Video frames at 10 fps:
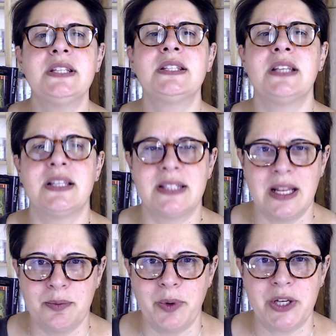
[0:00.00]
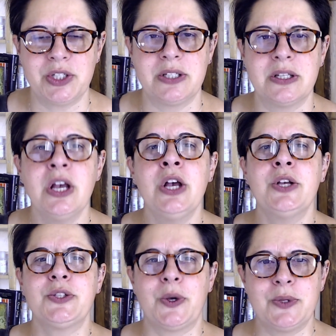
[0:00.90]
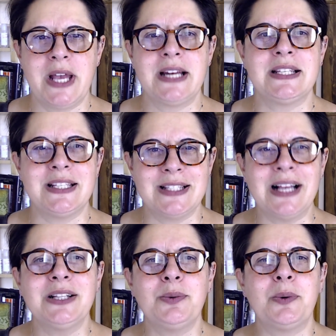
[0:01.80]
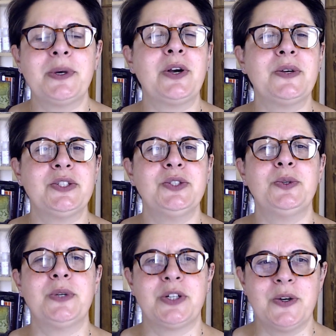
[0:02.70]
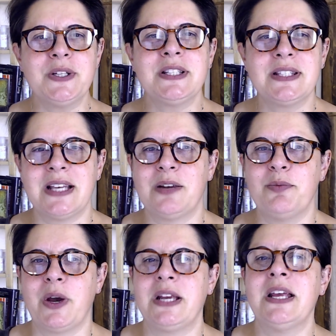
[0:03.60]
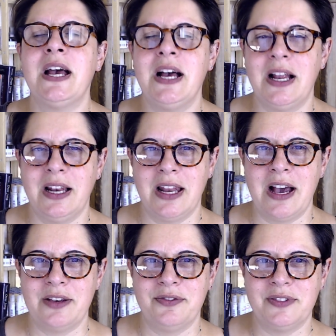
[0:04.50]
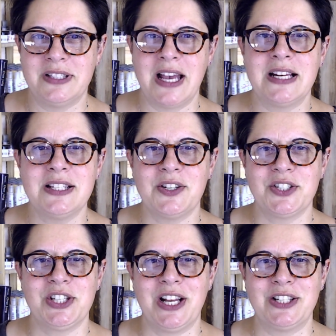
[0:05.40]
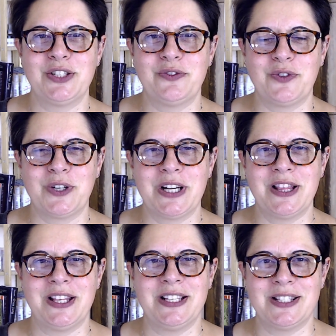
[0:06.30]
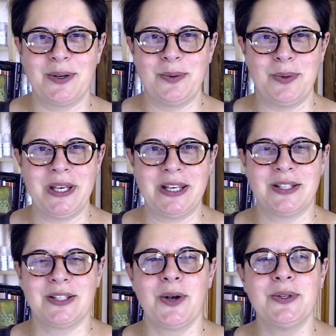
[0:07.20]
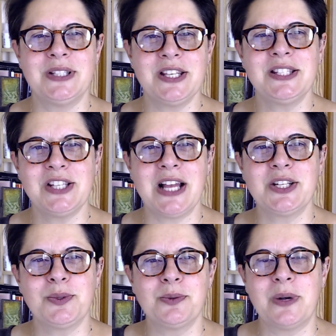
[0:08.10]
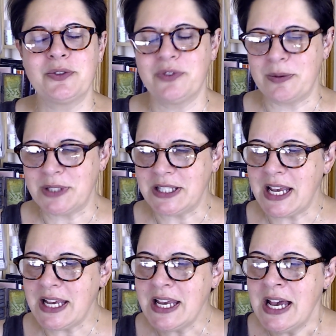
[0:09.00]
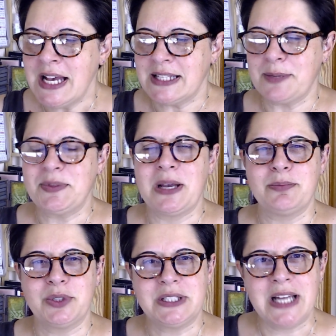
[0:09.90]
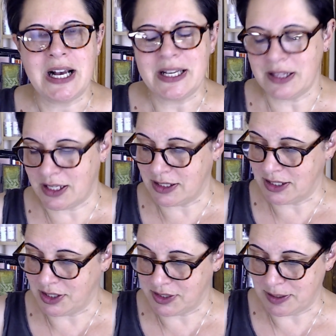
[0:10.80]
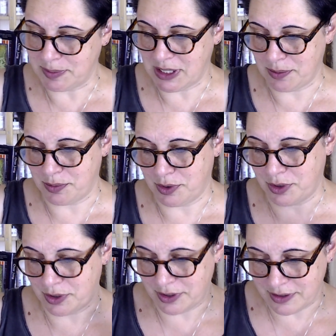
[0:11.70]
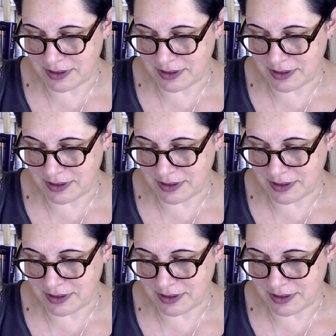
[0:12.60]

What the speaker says: is a celebration. So that is exactly what we're going to do. We're going to celebrate life. That is our challenge for this week. So this challenge will run from today, September 9th, until September